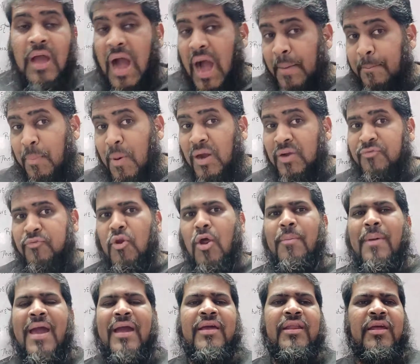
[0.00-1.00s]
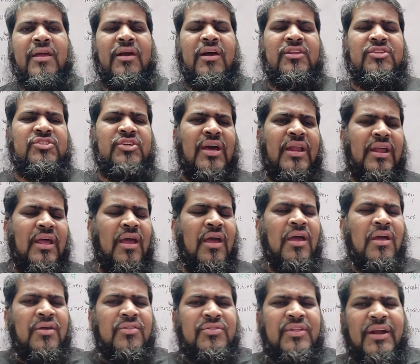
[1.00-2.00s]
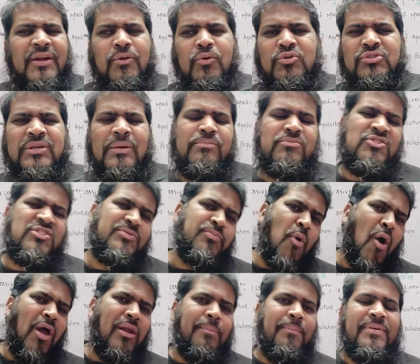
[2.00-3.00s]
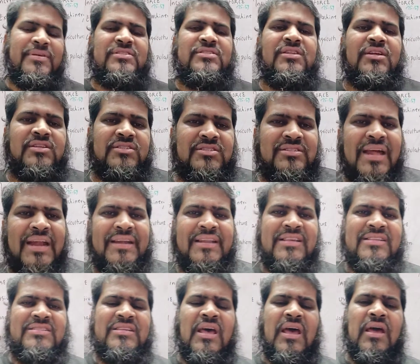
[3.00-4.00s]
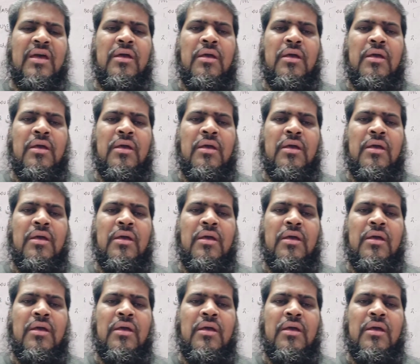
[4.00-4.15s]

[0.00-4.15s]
Apart from agriculture, they do some small business, that is